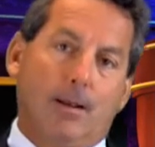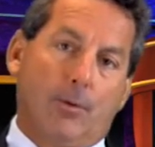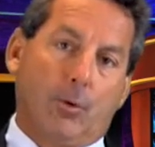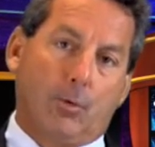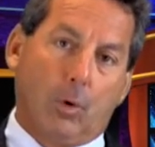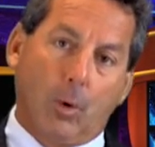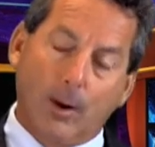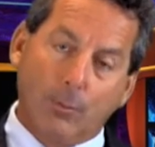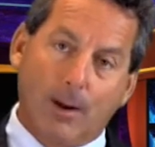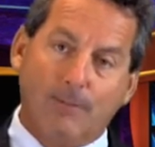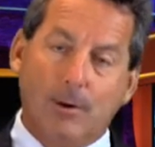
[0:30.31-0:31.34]
they're growing
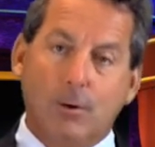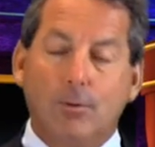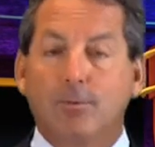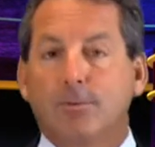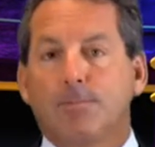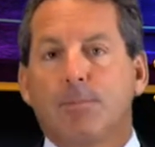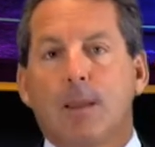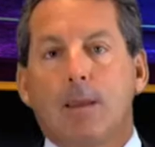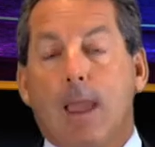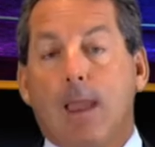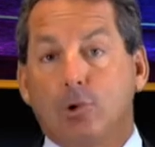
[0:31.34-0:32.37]
revenues,
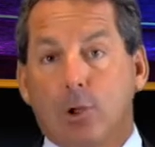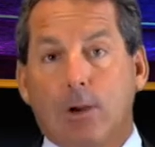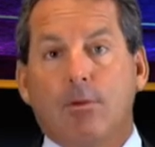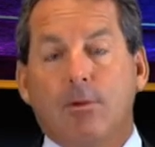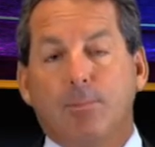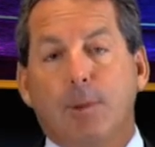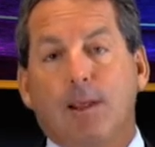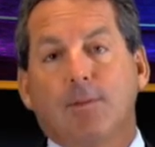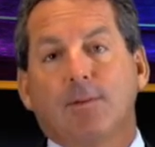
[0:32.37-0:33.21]
and generally speaking,